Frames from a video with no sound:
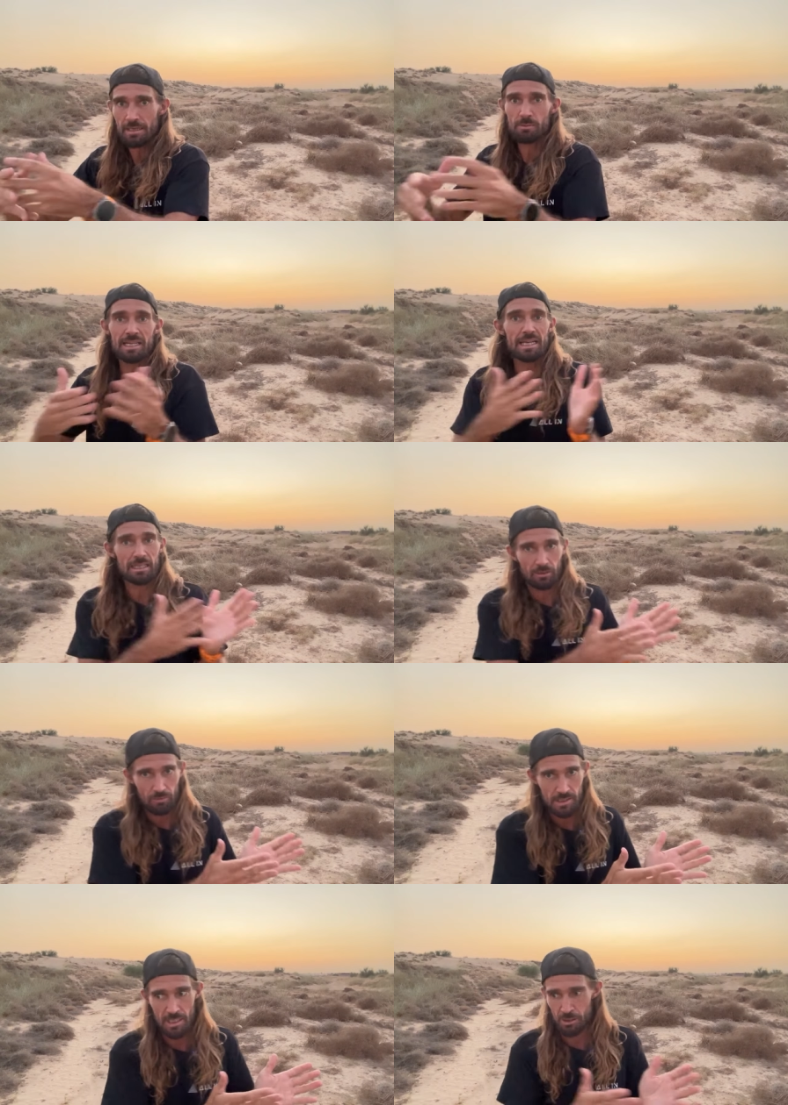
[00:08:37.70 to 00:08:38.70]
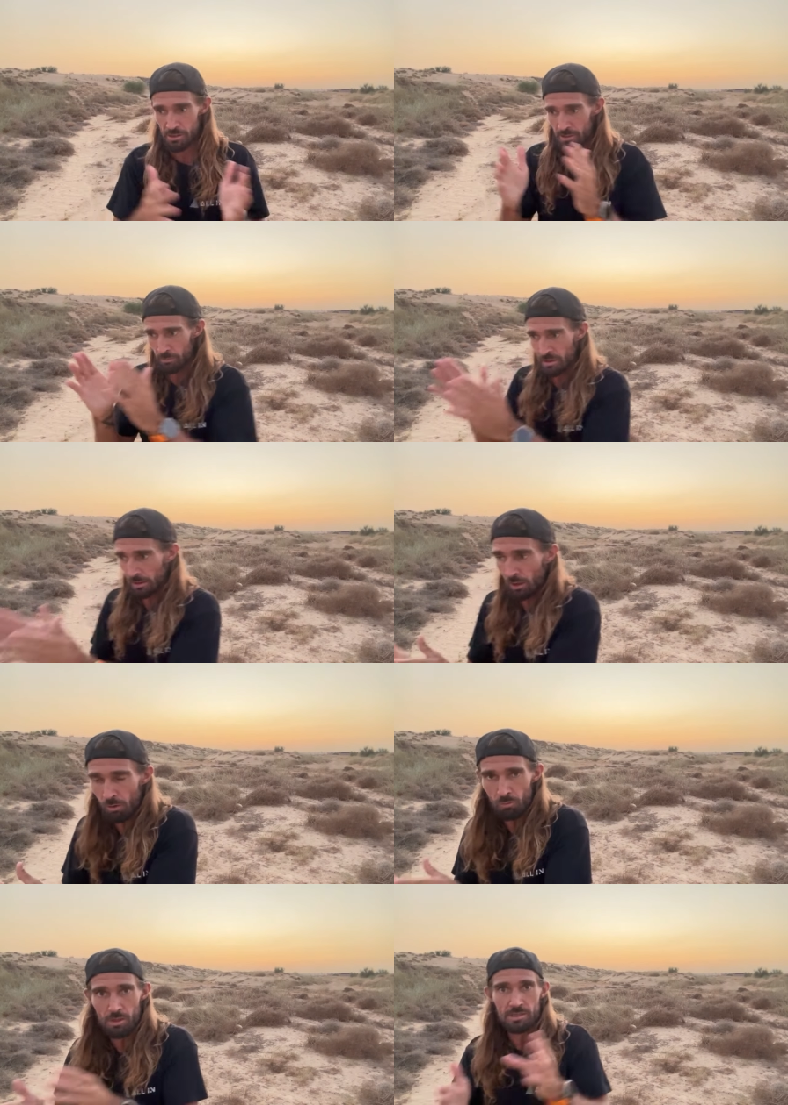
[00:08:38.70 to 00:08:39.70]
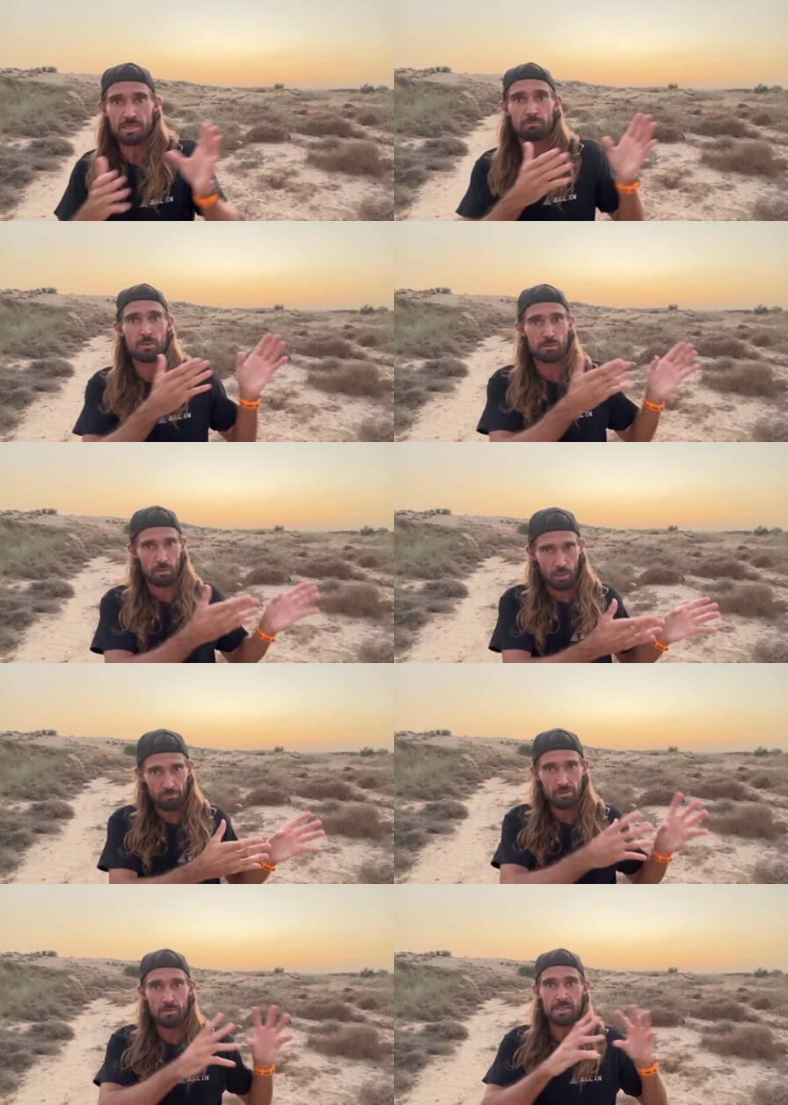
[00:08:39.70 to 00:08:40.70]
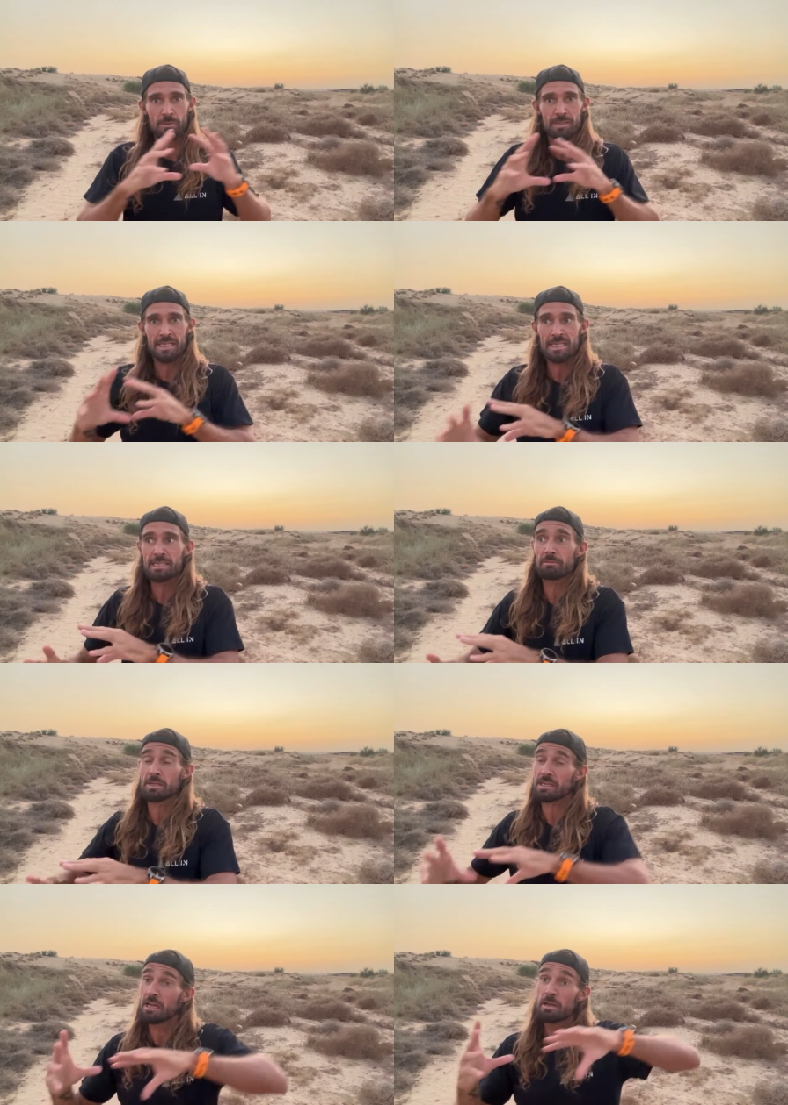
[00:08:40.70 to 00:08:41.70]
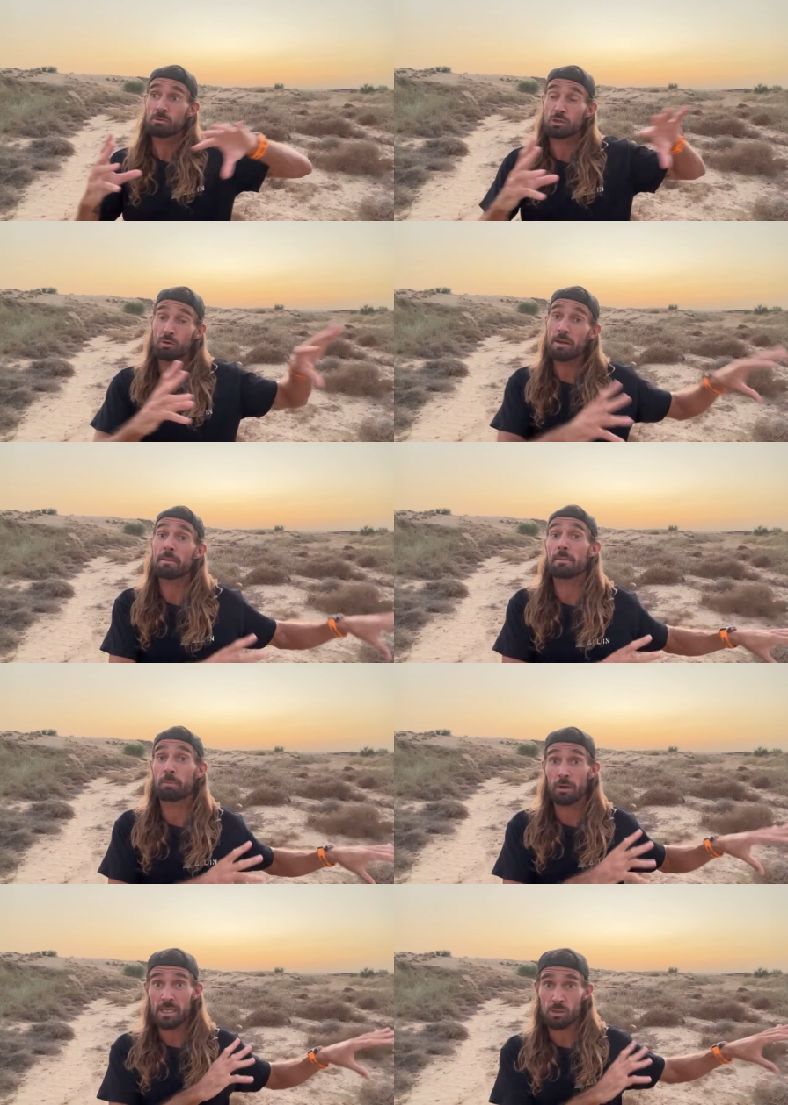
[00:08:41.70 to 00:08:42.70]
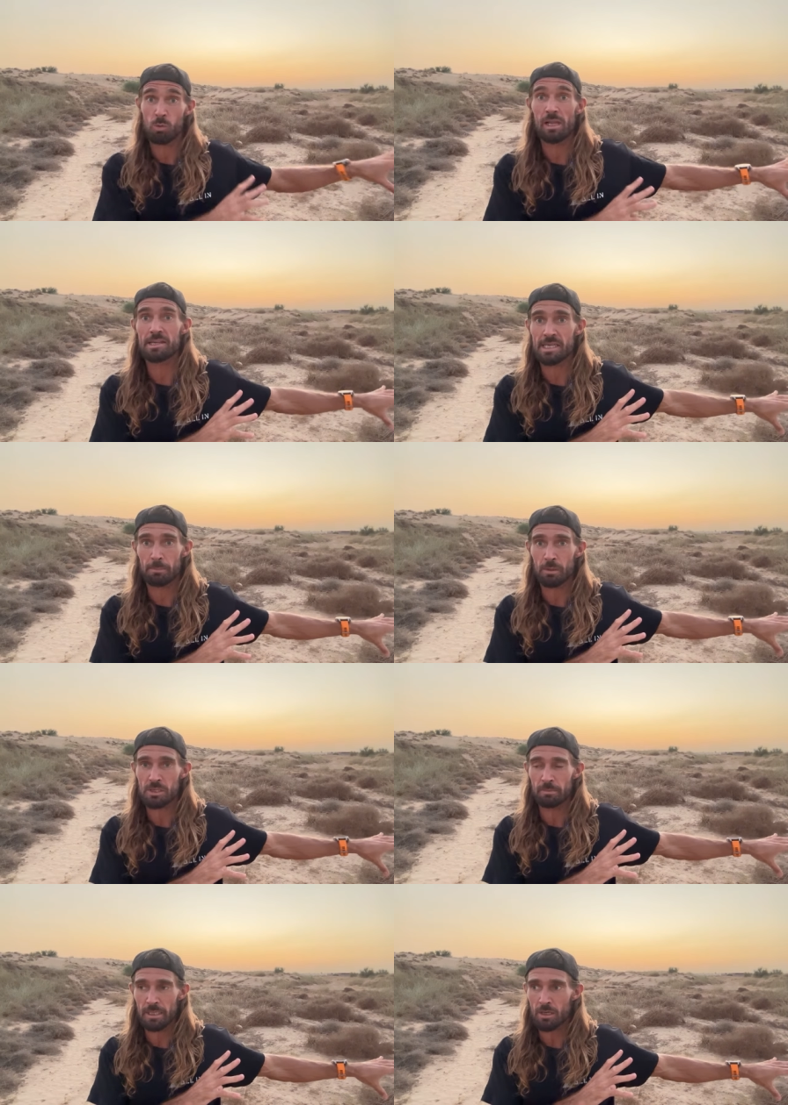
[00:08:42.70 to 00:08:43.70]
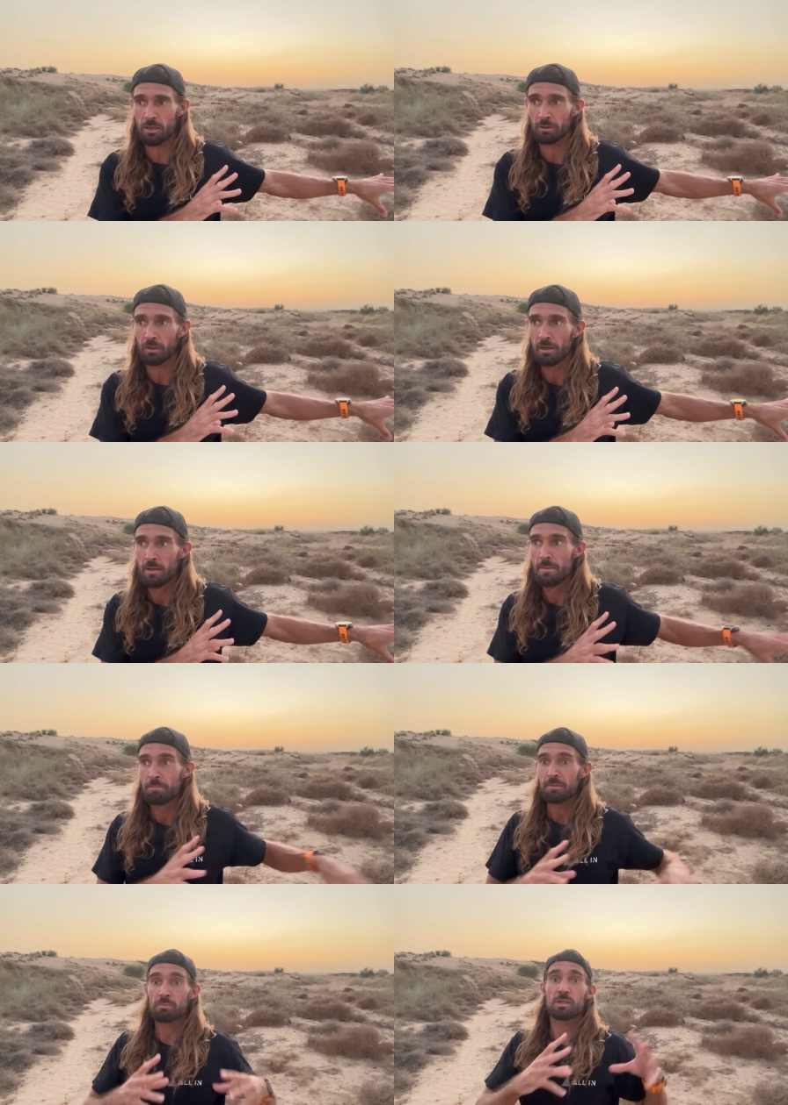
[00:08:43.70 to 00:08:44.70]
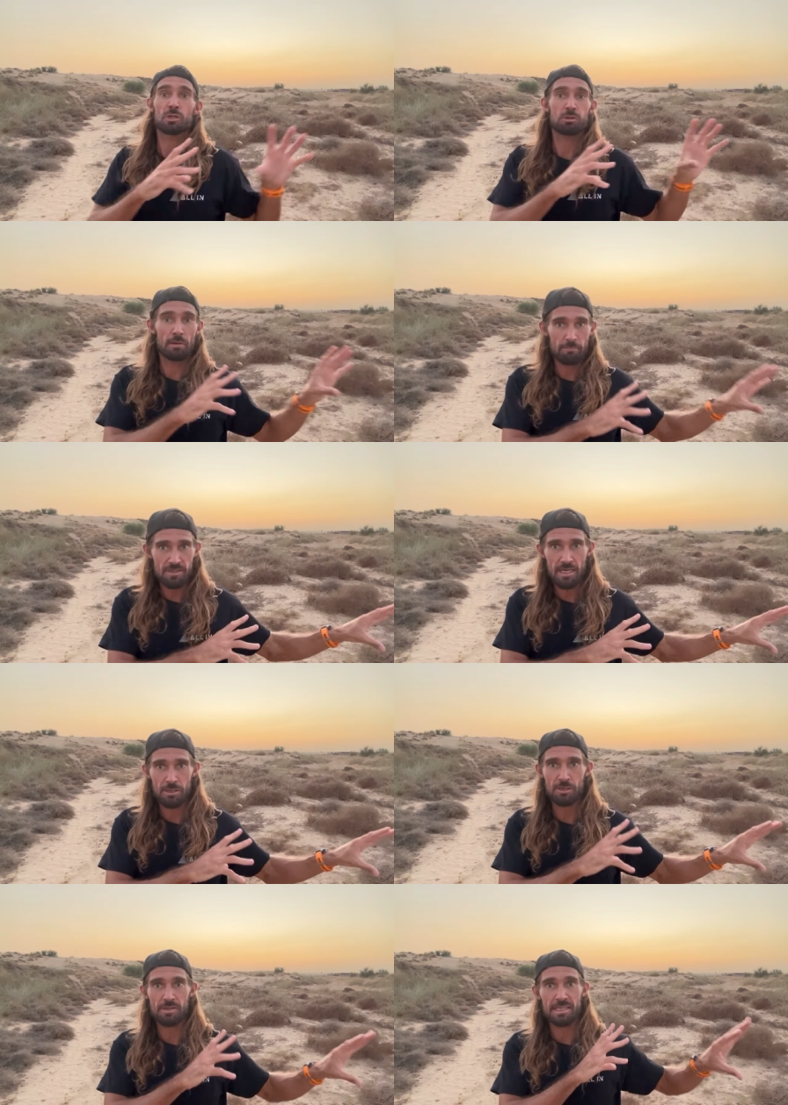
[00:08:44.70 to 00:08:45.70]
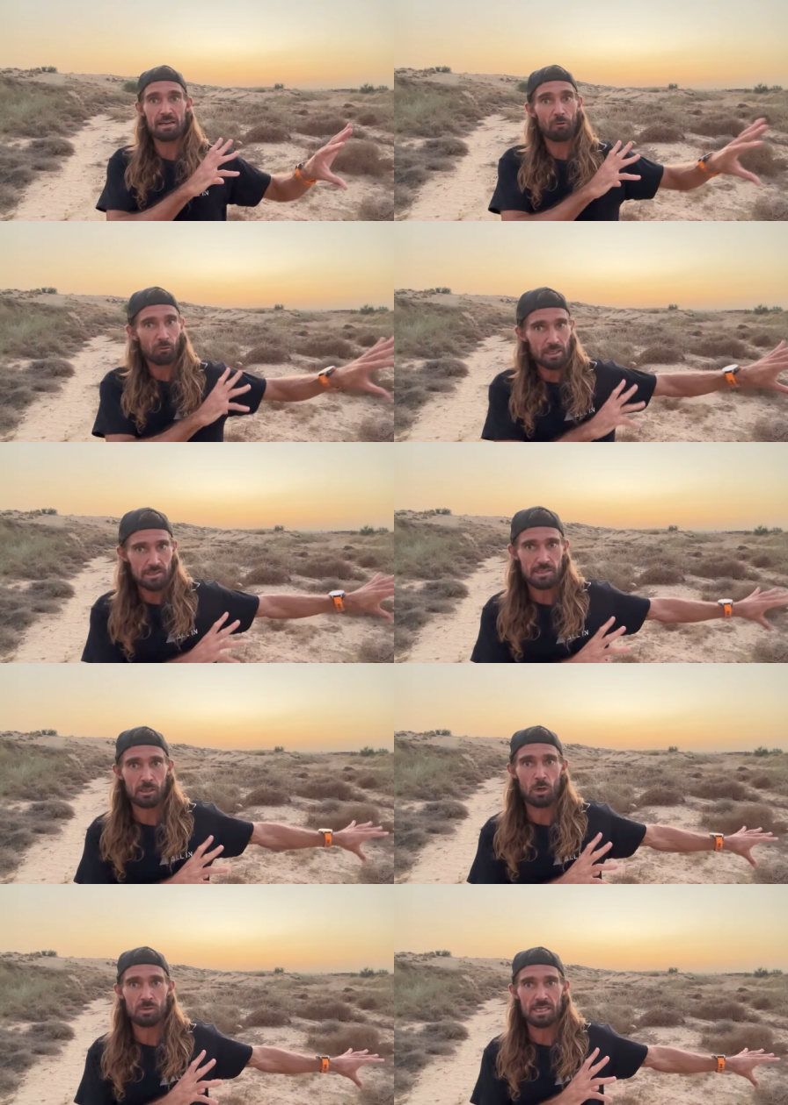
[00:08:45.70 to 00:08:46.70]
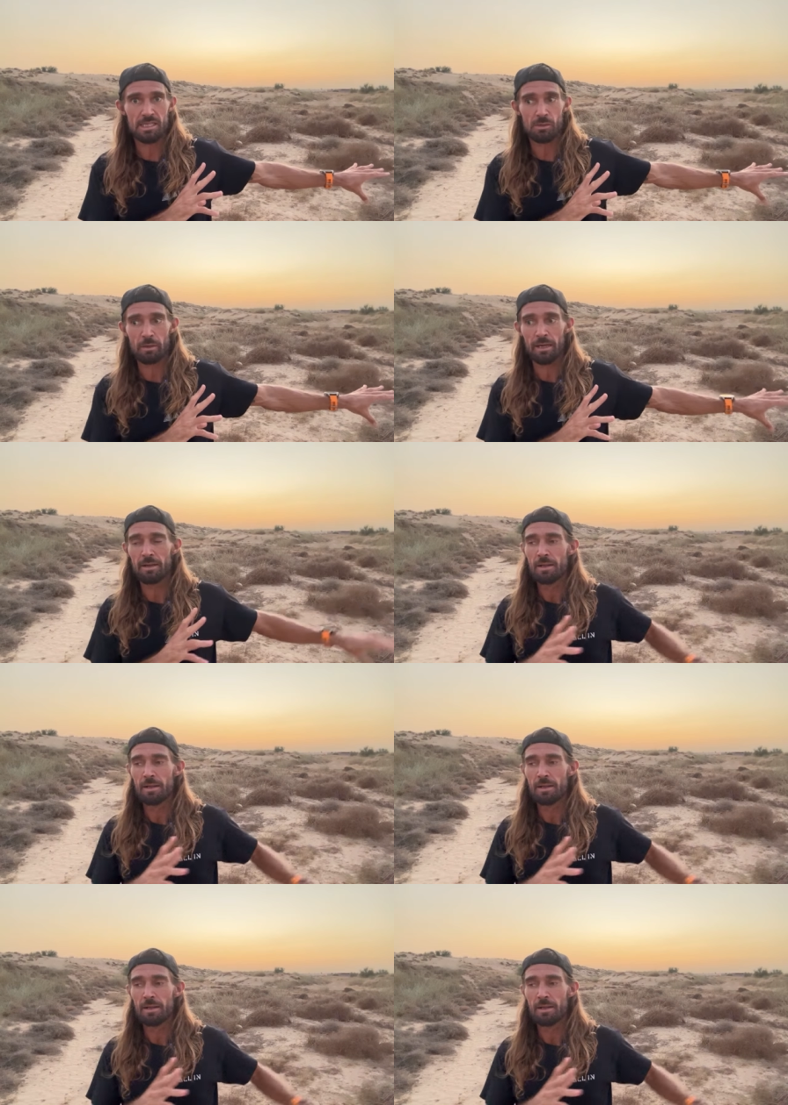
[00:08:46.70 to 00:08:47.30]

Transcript: it was the interval sessions, it was the long runs, it was the recovery runs, it was the easy runs. It was treating my body as well as I possibly could. It was the strength sessions and everything else that goes into it.